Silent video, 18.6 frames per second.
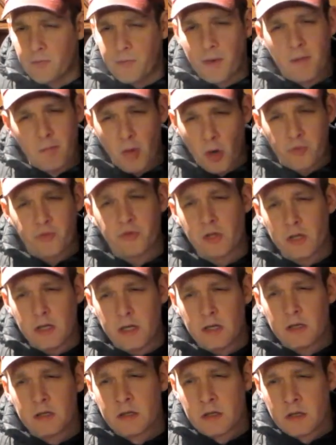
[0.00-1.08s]
but mostly
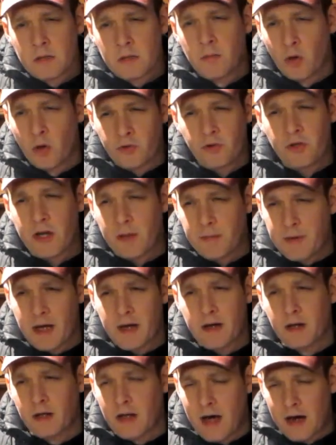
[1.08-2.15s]
I'm
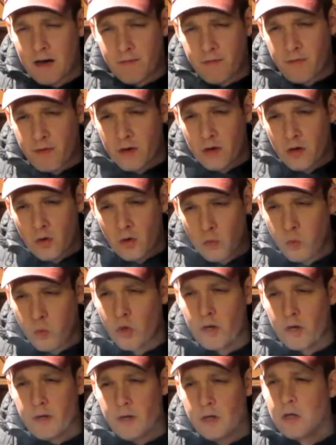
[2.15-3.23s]
getting a lot of
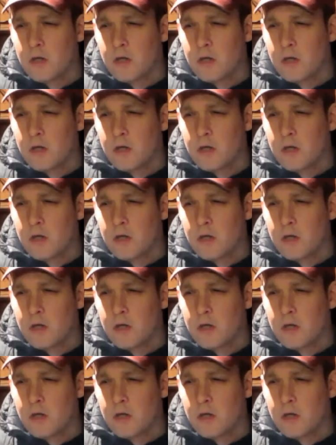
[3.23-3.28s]
wood,